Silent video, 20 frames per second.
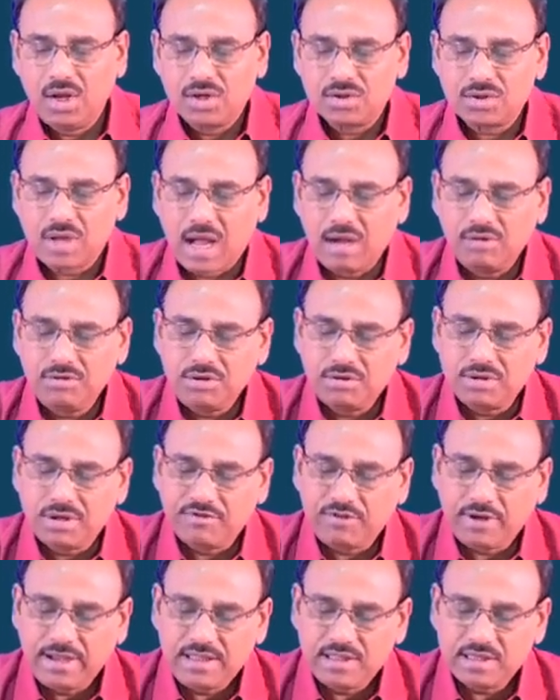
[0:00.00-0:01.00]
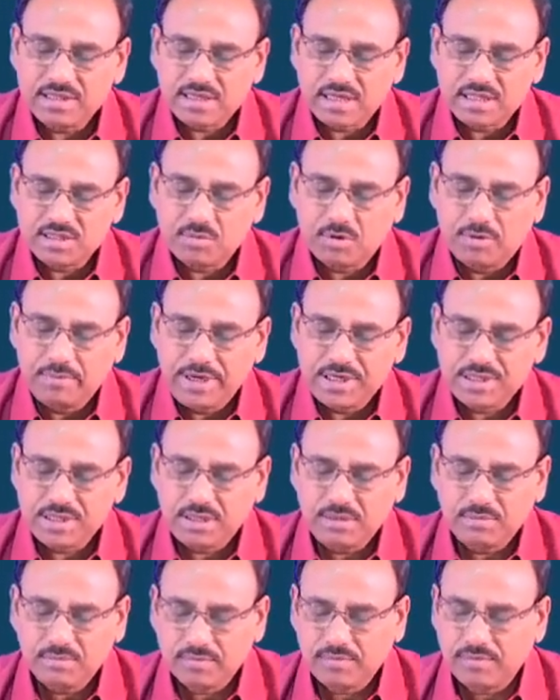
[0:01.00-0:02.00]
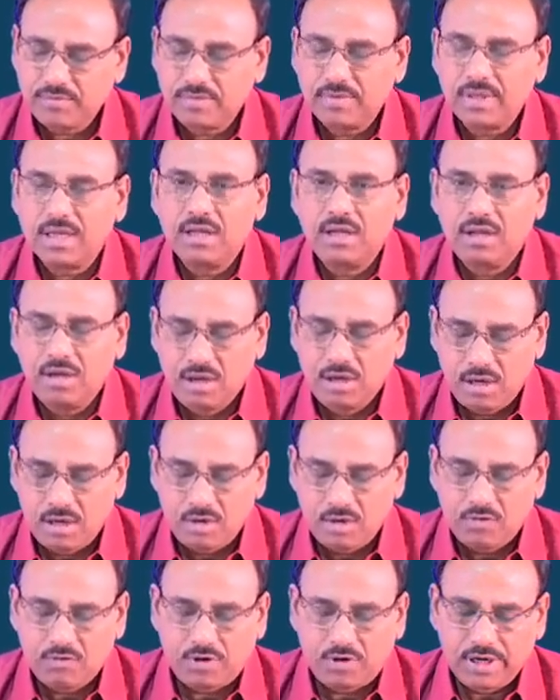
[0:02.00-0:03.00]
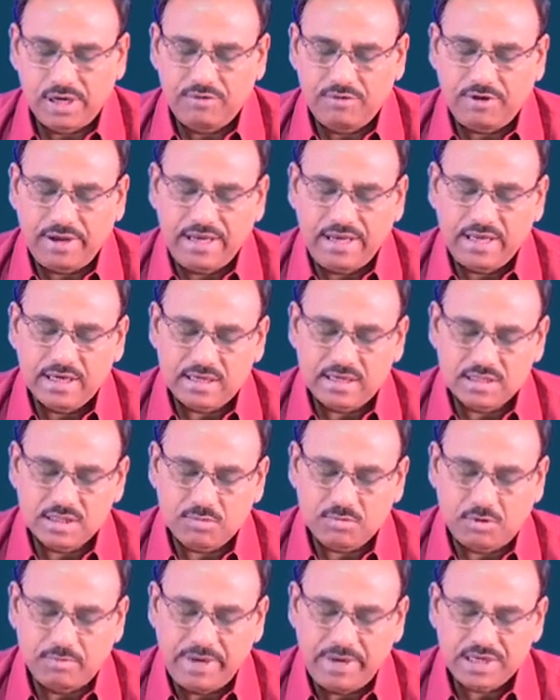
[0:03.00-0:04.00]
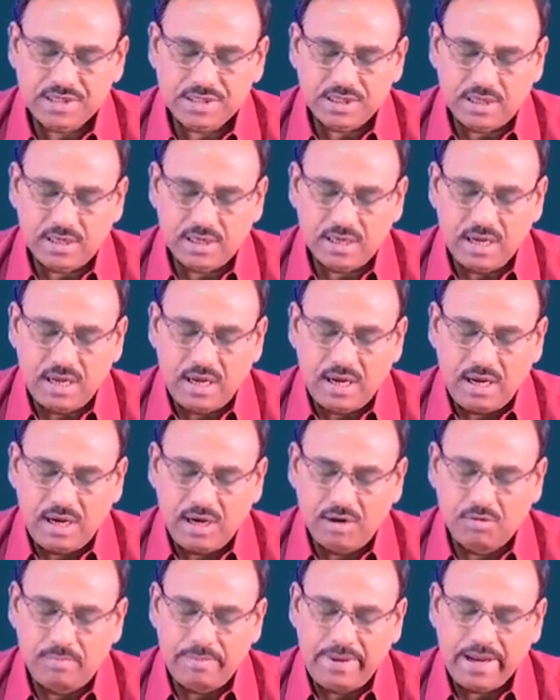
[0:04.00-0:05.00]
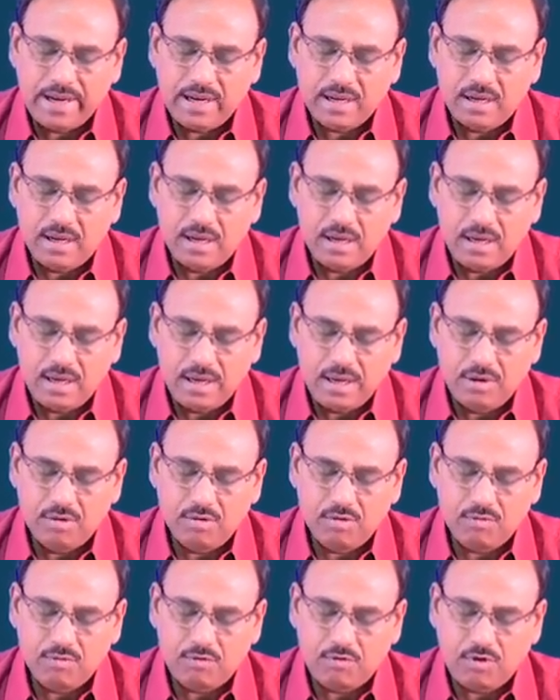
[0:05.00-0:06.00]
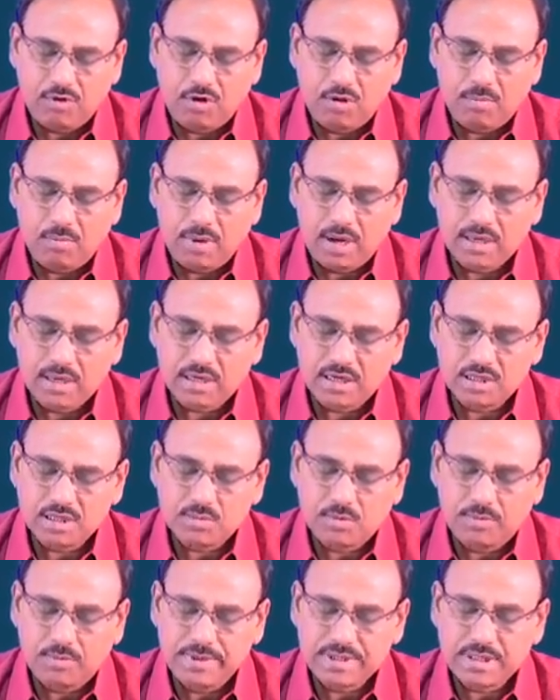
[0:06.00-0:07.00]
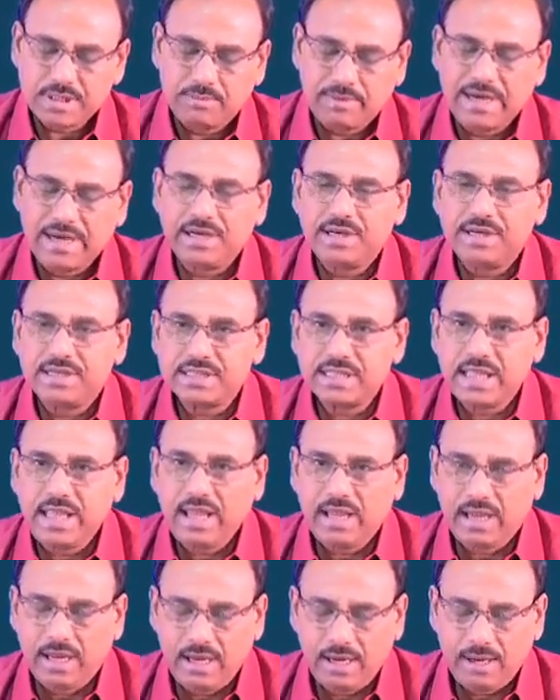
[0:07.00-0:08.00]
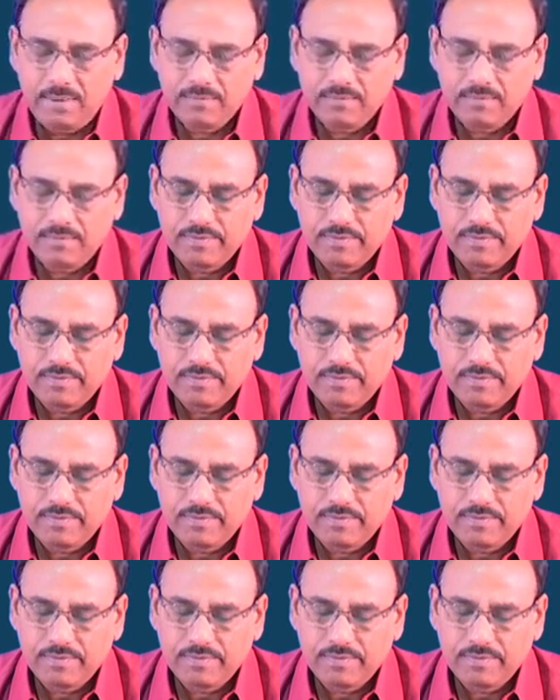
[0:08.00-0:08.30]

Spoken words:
So, how do you define this transformation? For defining a transformation, you form a transformation matrix A.